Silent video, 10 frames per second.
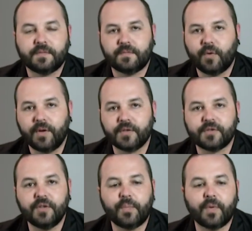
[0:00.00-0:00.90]
Toyota
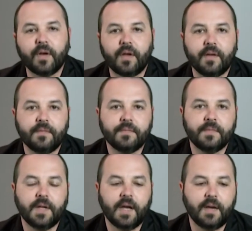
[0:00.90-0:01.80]
Supra,
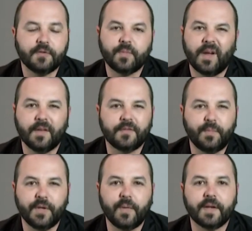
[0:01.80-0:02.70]
uh, as well as
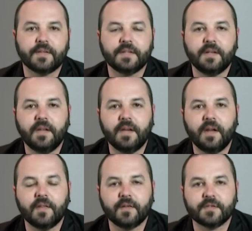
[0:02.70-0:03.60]
Buicks and, and
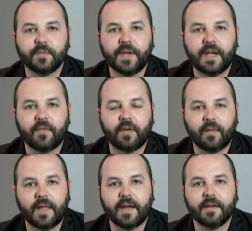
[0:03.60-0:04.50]
others that we have in
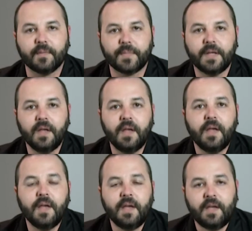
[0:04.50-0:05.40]
our lineup.
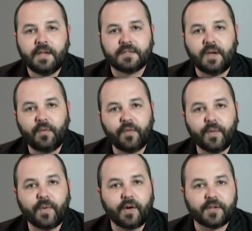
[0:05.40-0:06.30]
Some of
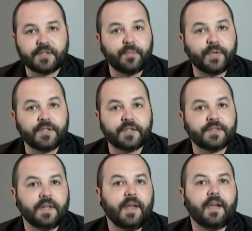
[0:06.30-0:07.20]
them are simply
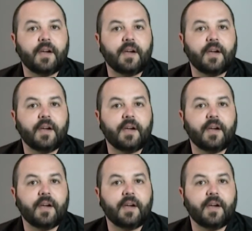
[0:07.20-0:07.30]
just a